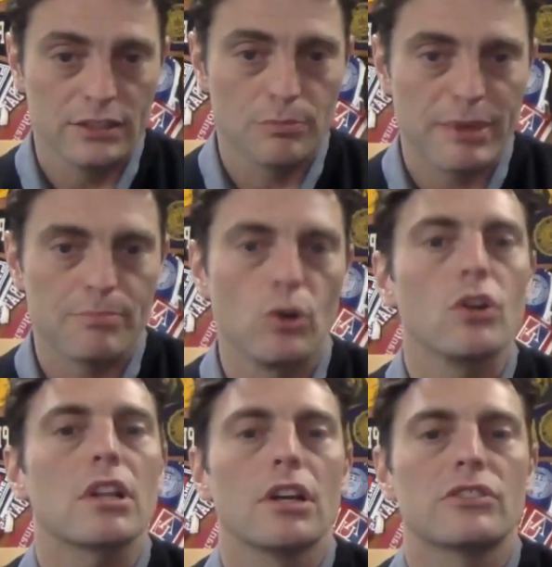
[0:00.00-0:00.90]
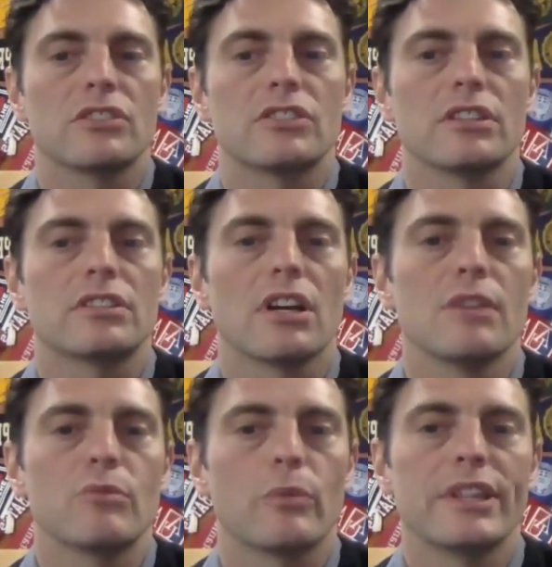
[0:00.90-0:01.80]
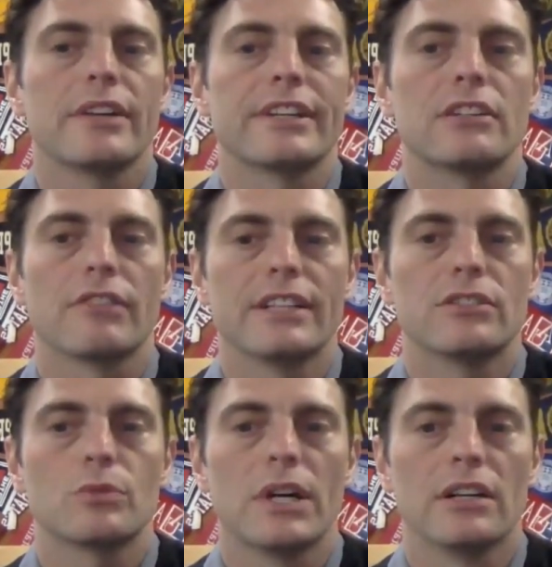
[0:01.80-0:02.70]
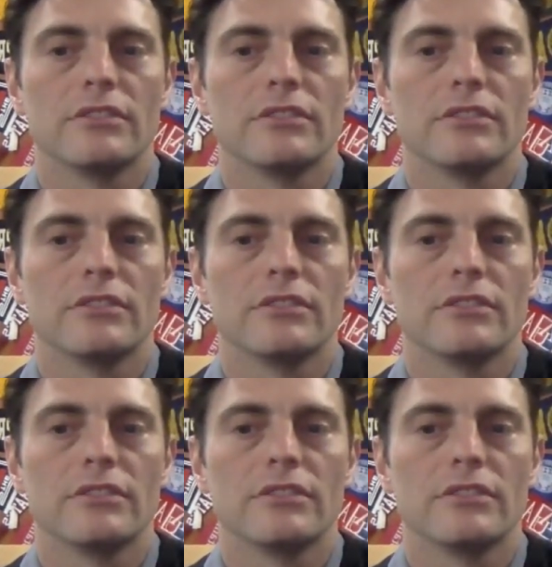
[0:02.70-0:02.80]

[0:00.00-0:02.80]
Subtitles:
bit more closer to the time when they're in grade 12.